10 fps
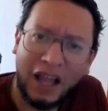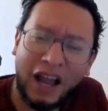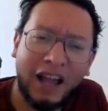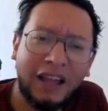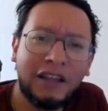
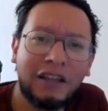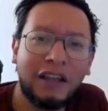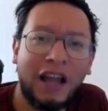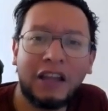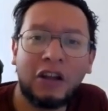
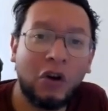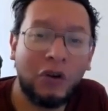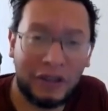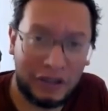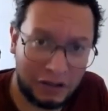I
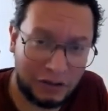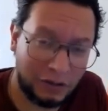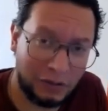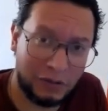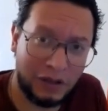go it
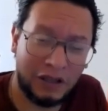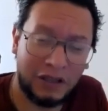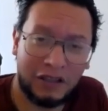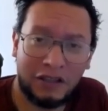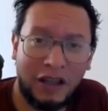
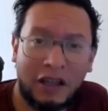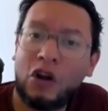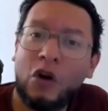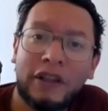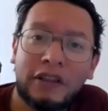
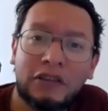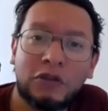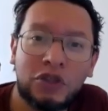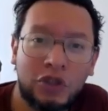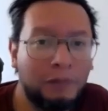
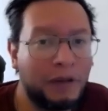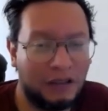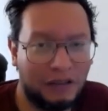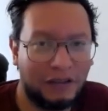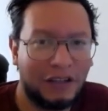to
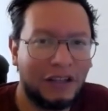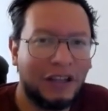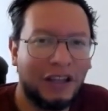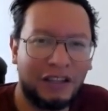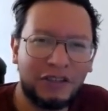shopping.
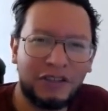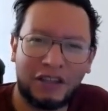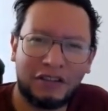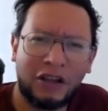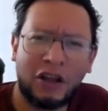And you
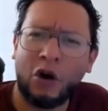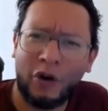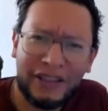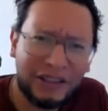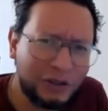said,
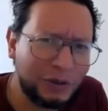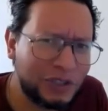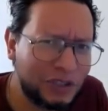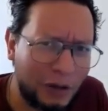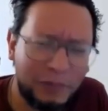go it to
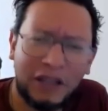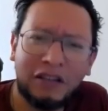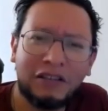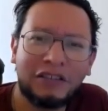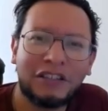
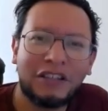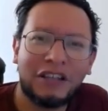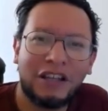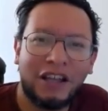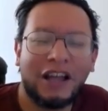shopping?
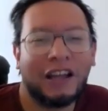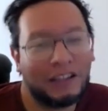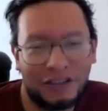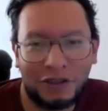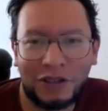
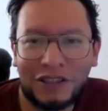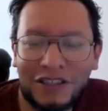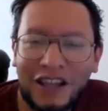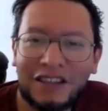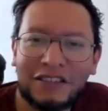And the
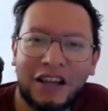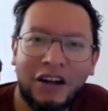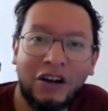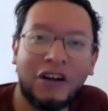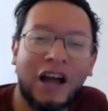student says,
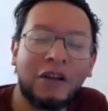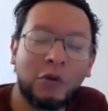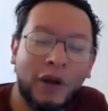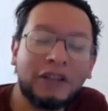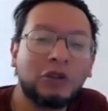oh, I
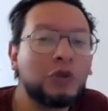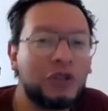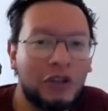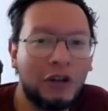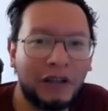went to
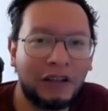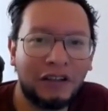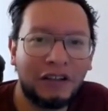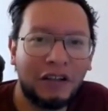shopping.